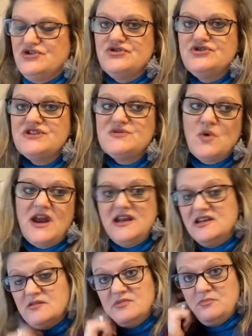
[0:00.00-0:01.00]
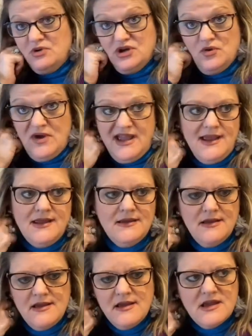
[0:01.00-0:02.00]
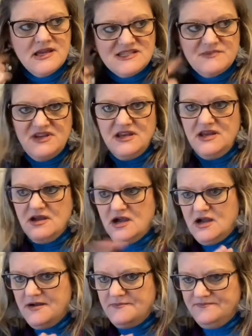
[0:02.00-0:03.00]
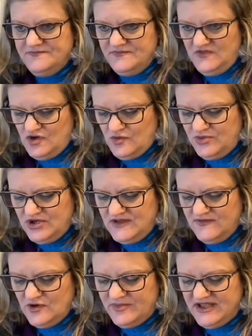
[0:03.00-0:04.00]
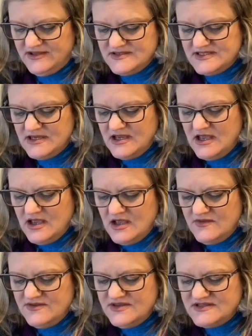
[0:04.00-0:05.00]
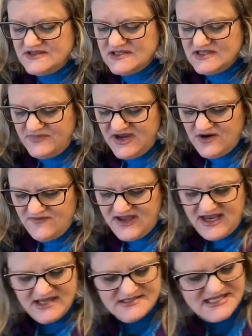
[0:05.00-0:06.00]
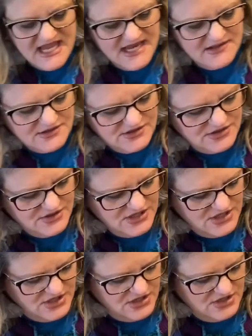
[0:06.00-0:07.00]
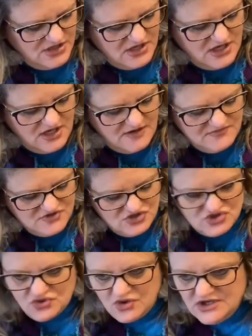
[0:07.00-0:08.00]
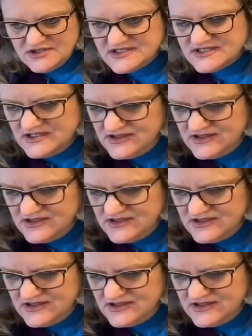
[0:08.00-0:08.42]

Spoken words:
just waiting to be put away, to be, you know, put in their bins. This is a pair of Ann Taylor shorts.